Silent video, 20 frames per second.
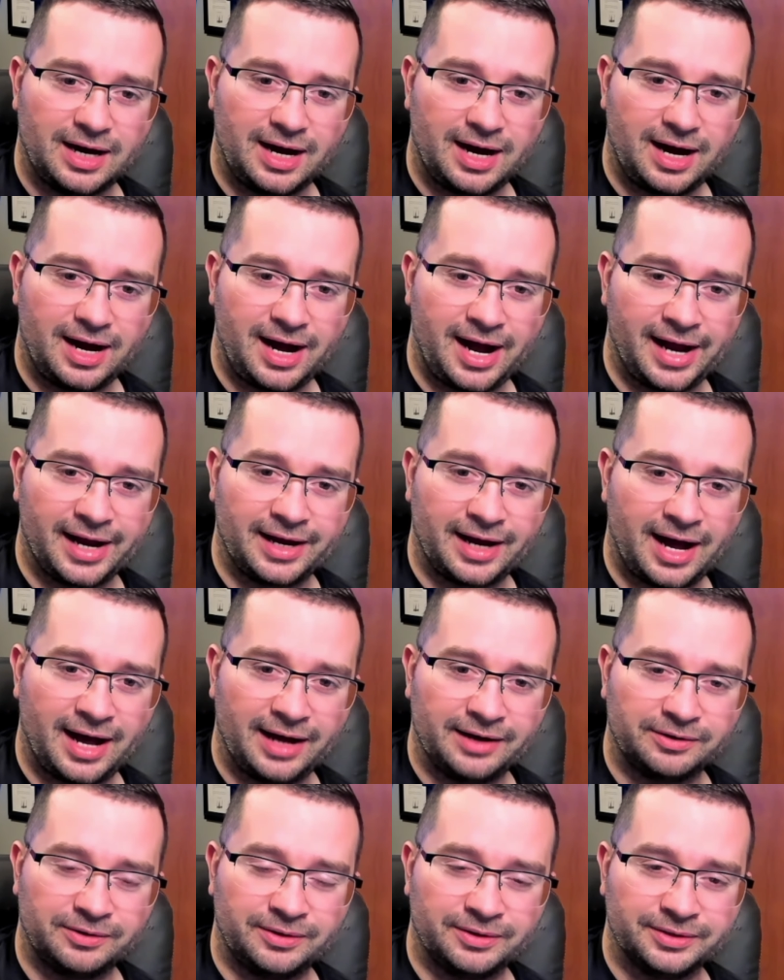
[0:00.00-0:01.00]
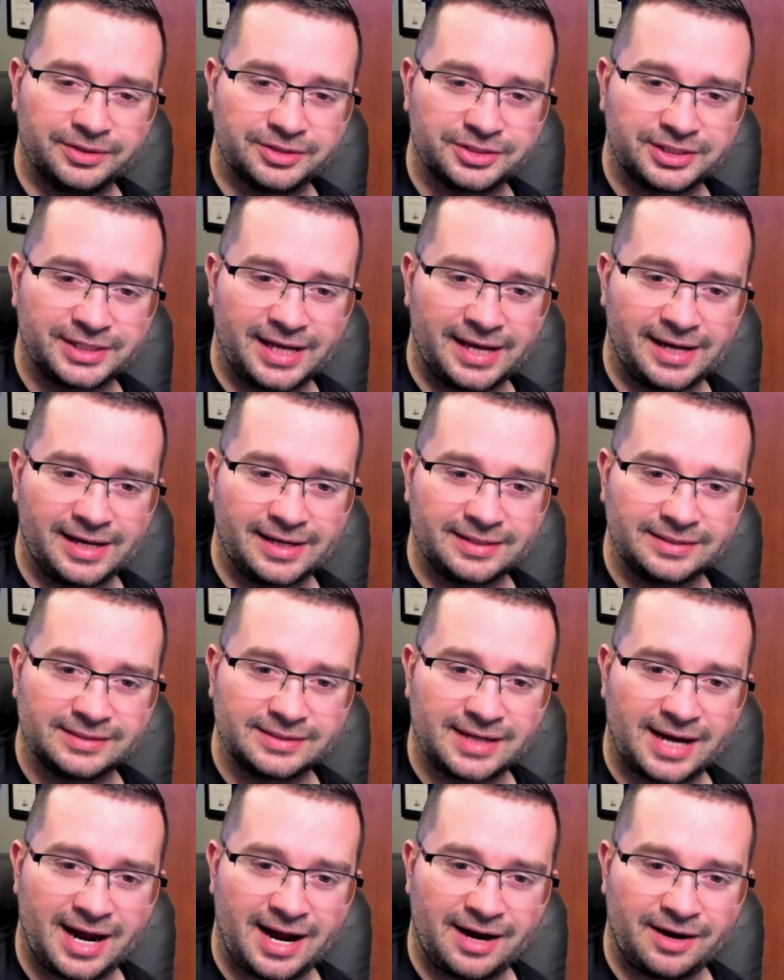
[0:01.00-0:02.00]
I don't
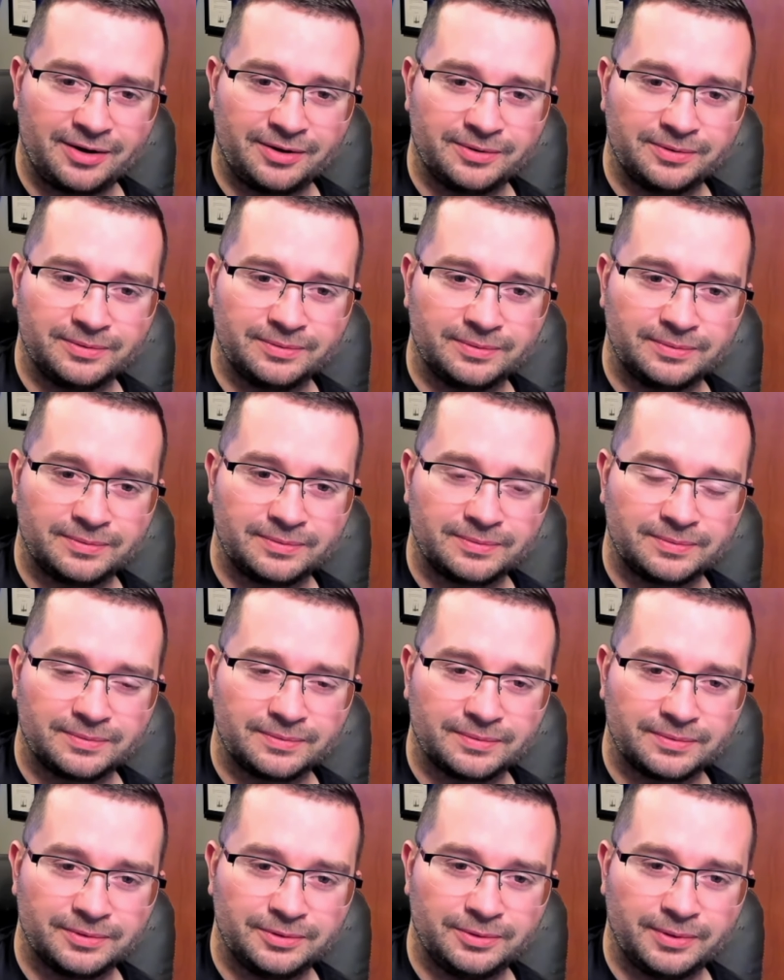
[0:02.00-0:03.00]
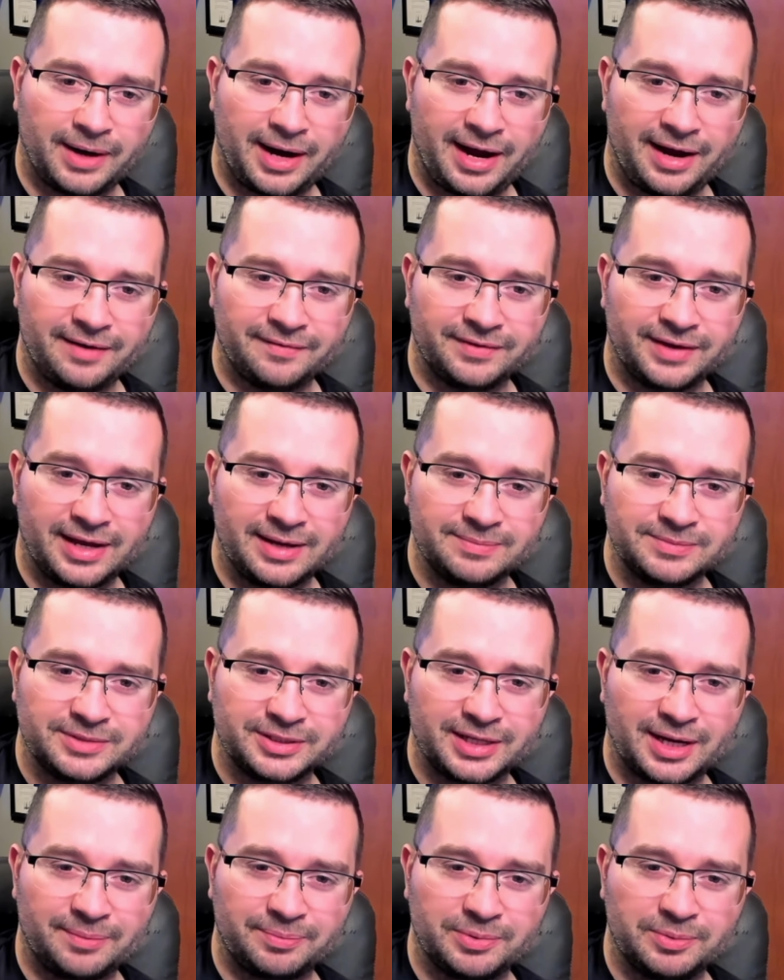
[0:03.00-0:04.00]
understand how you have
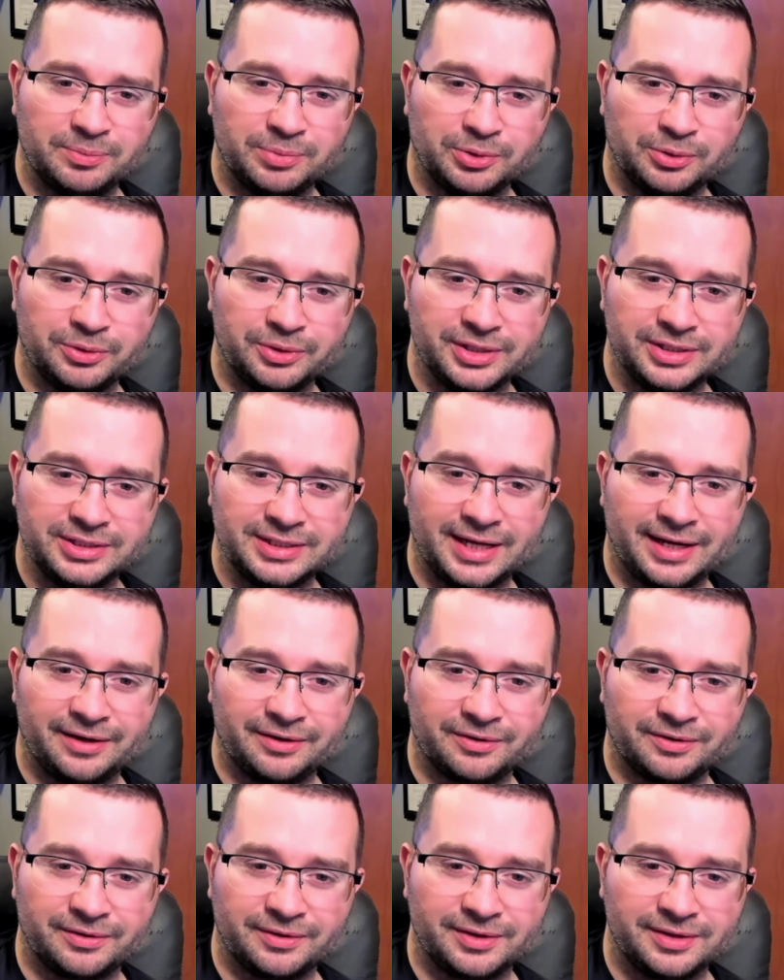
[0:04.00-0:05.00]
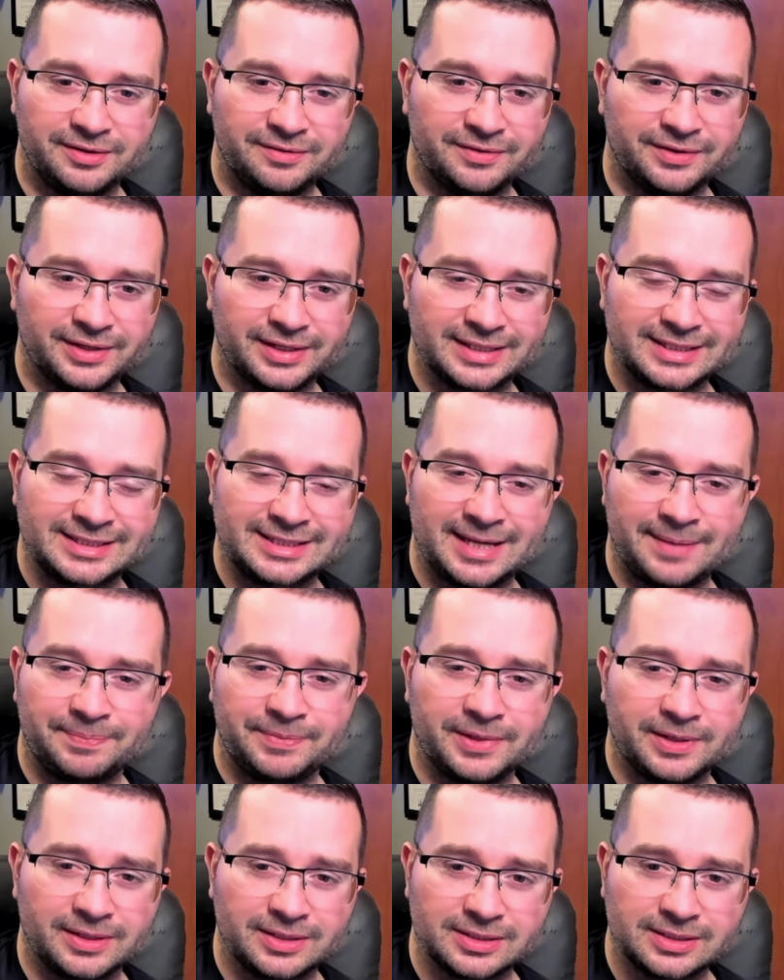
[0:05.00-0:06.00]
GameStop employees that are even
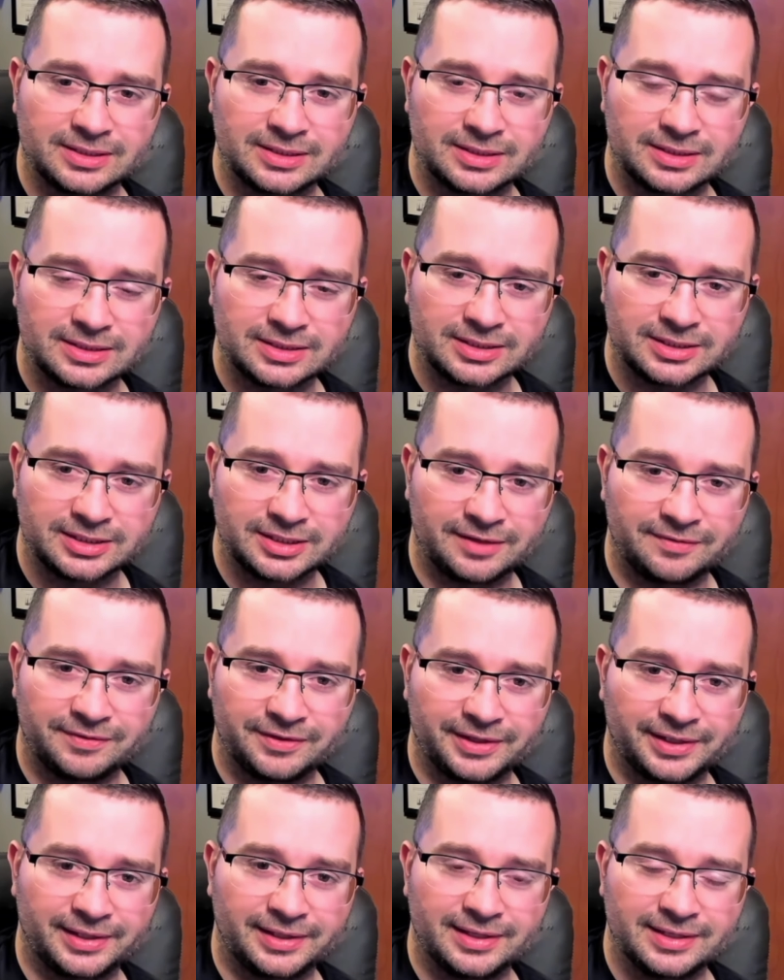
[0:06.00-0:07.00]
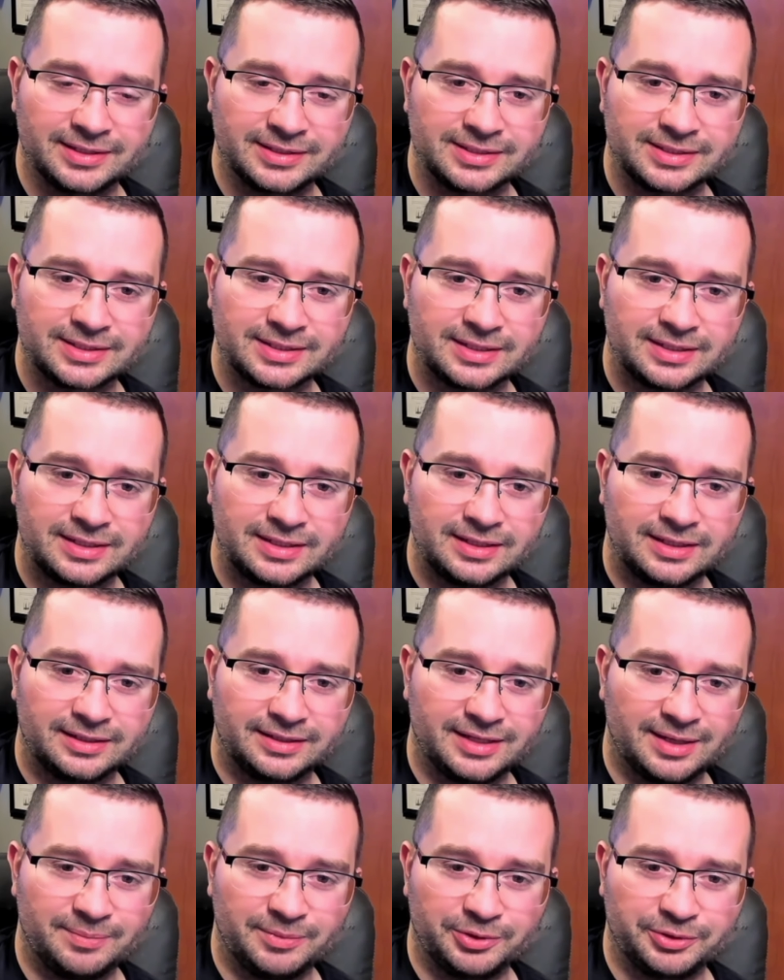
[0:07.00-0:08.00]
accepting stuff like this.
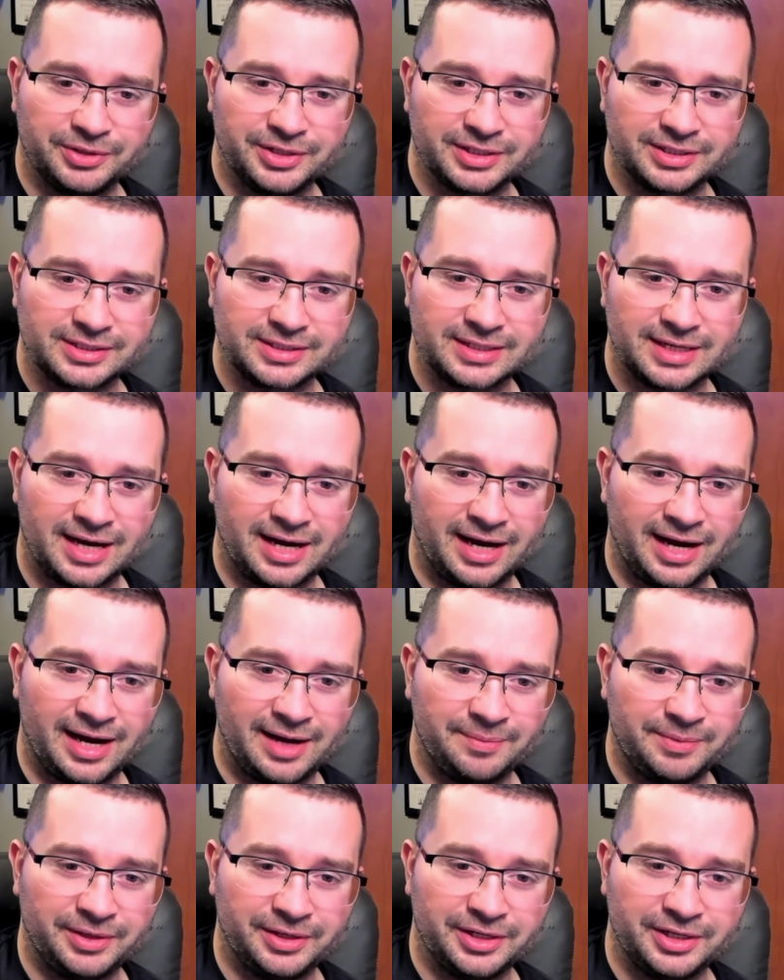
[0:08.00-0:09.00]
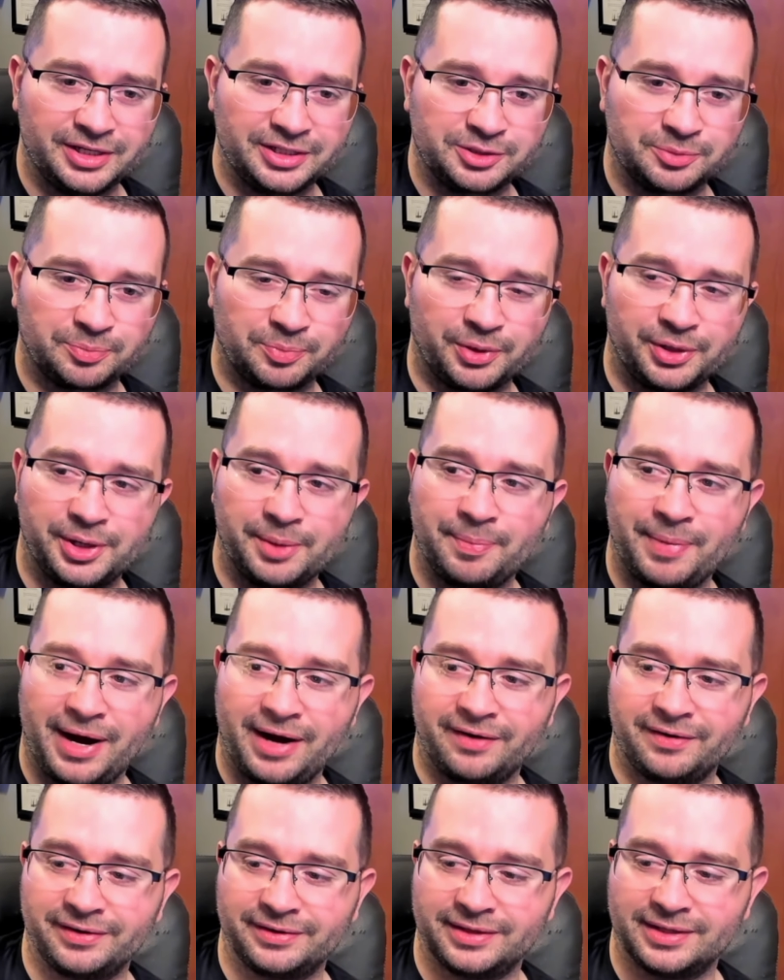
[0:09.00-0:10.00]
Demo discs. I mean, it's pretty
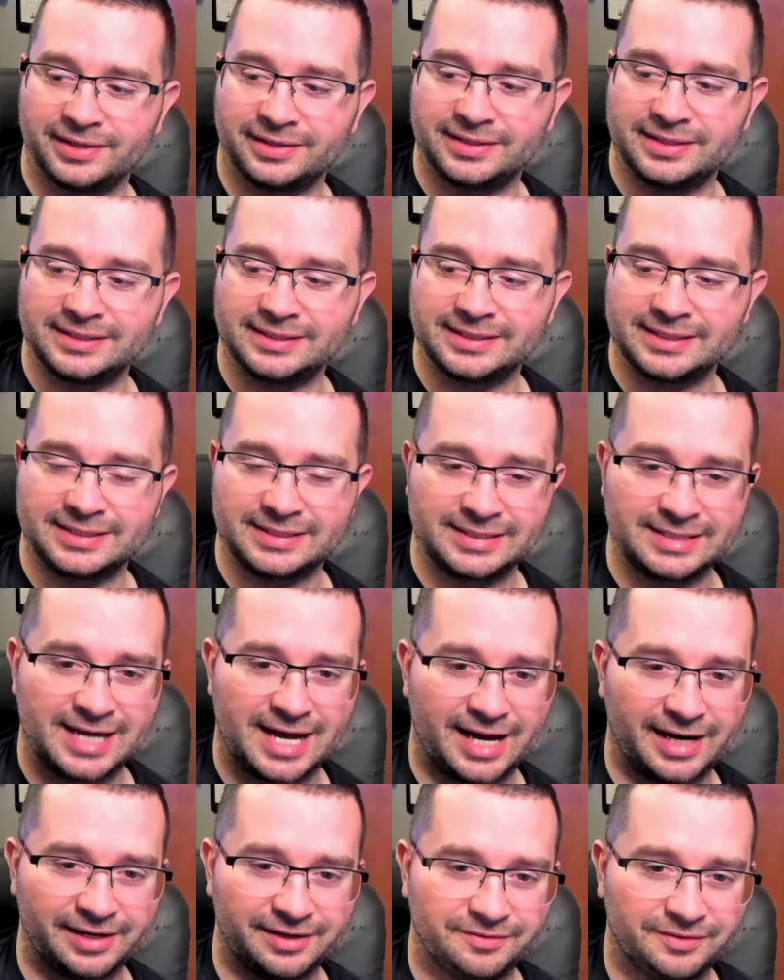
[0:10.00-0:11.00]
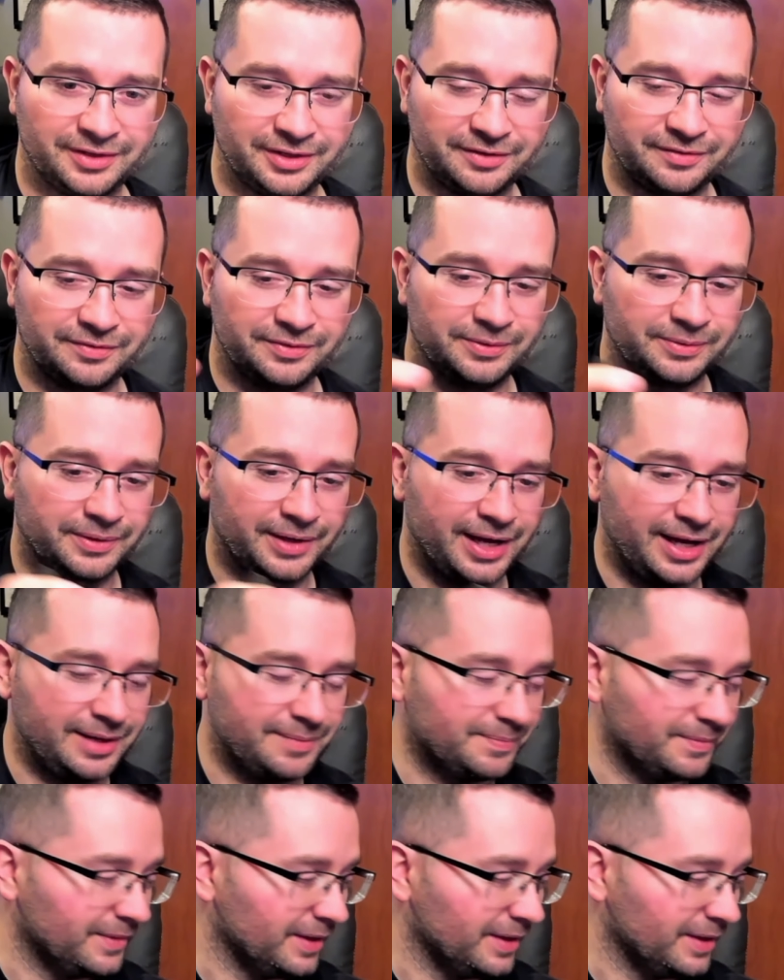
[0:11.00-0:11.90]
apparent that this is not even a full game.